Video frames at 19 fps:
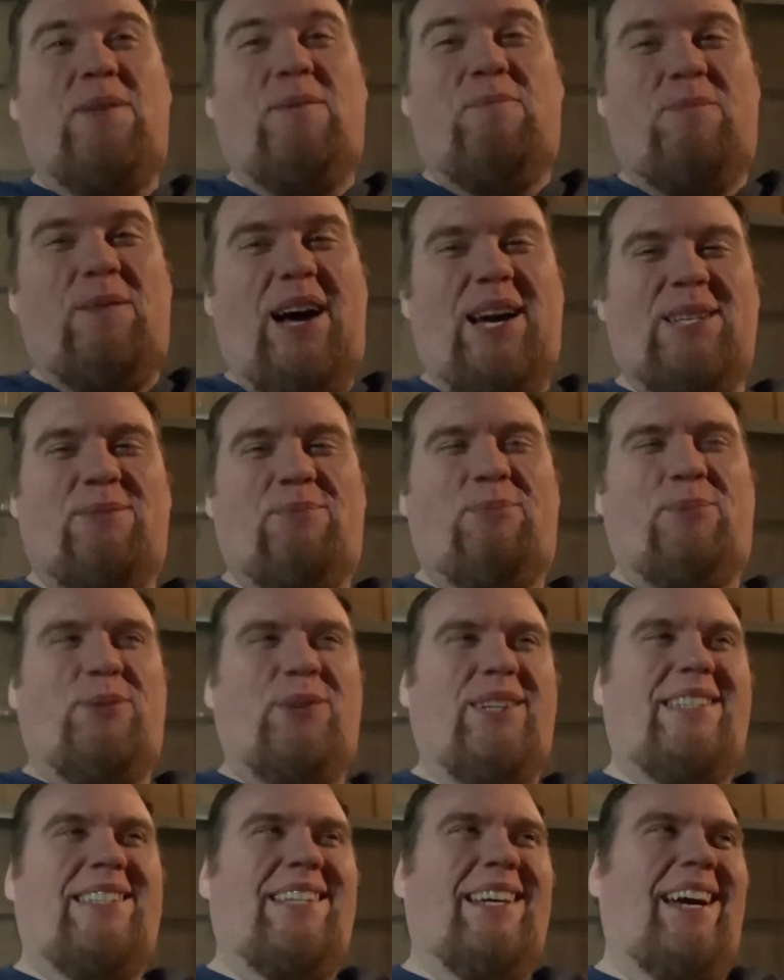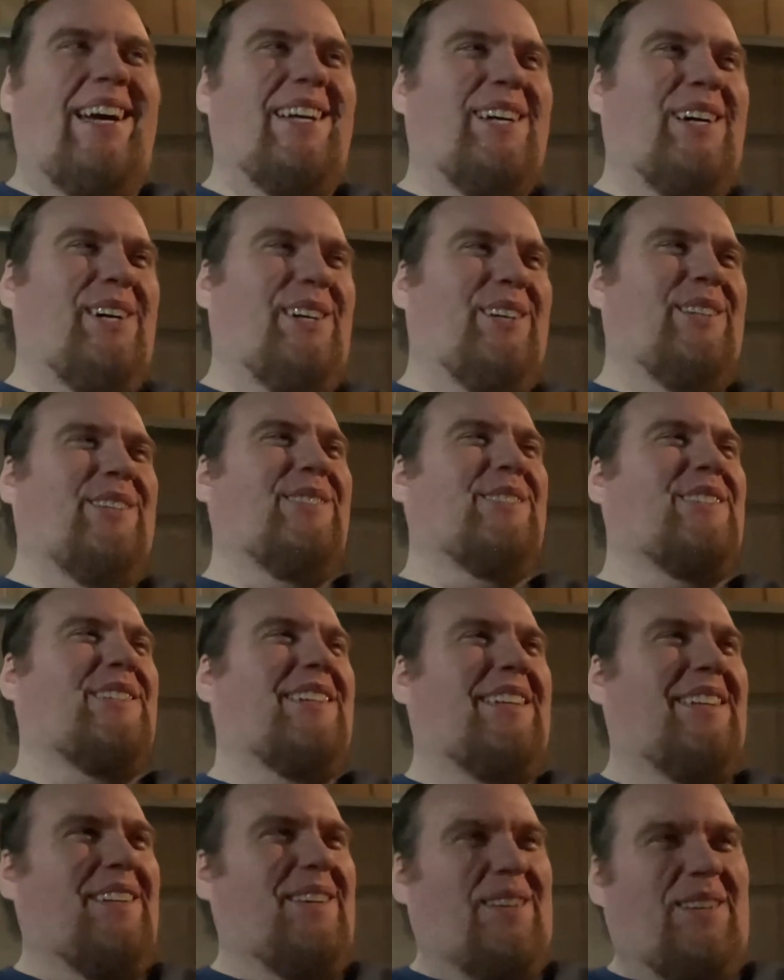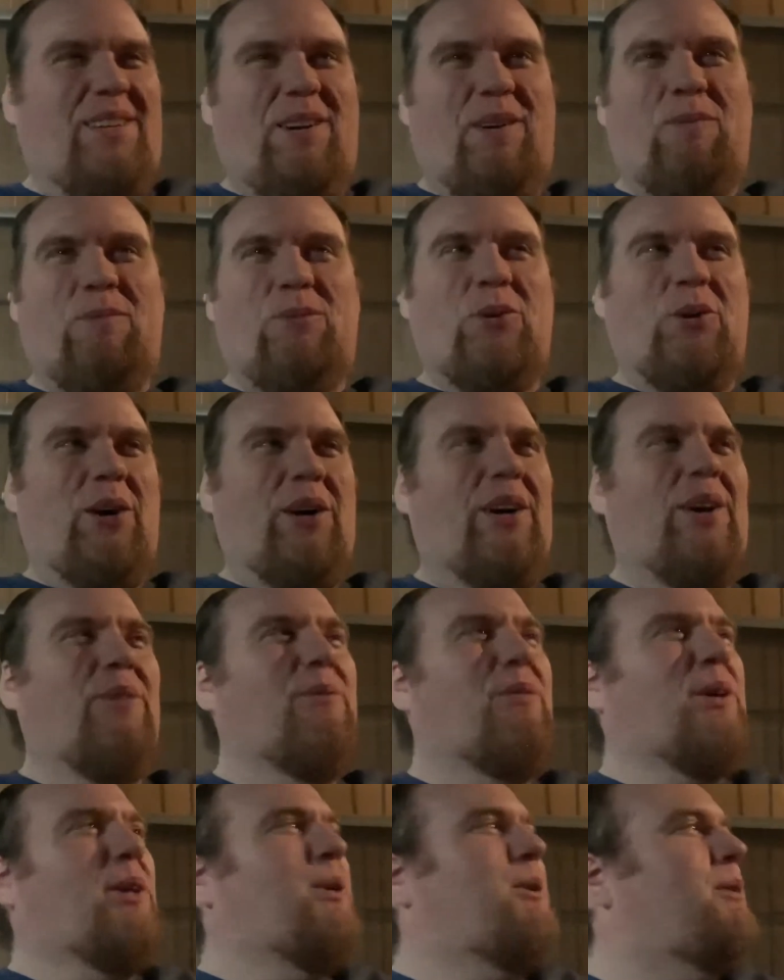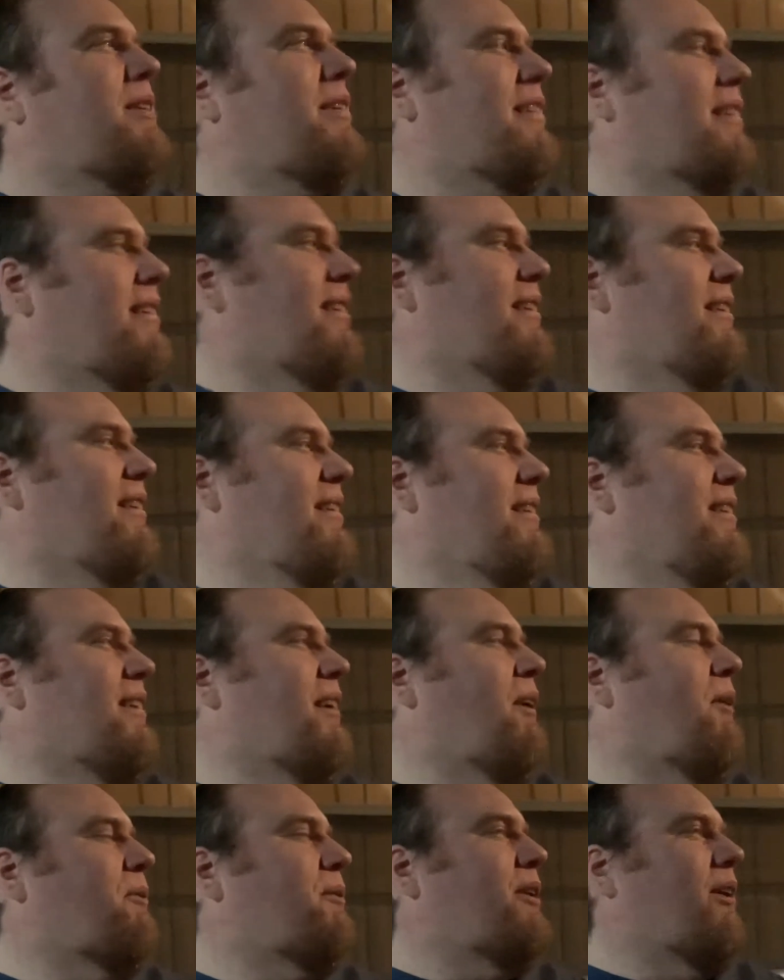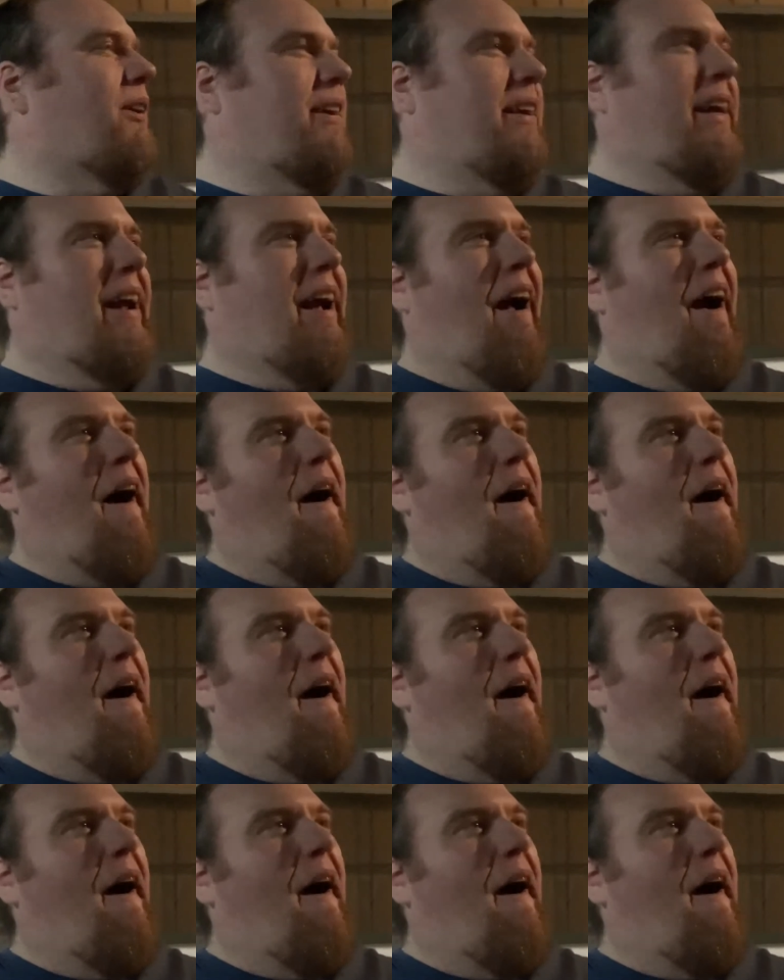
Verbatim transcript: mashed potatoes, drunk on food on turkey.